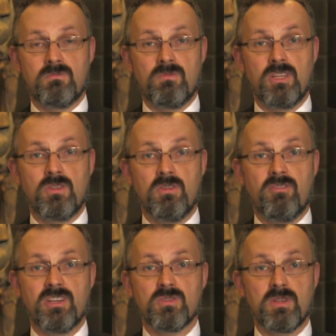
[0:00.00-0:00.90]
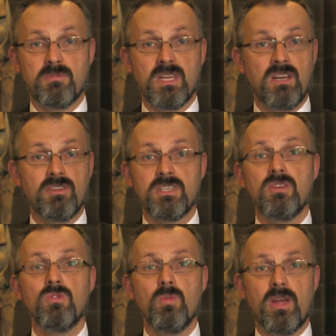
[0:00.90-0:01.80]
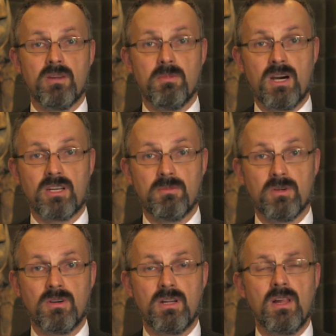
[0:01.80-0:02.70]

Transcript: the universe we observe, is in no way remarkable.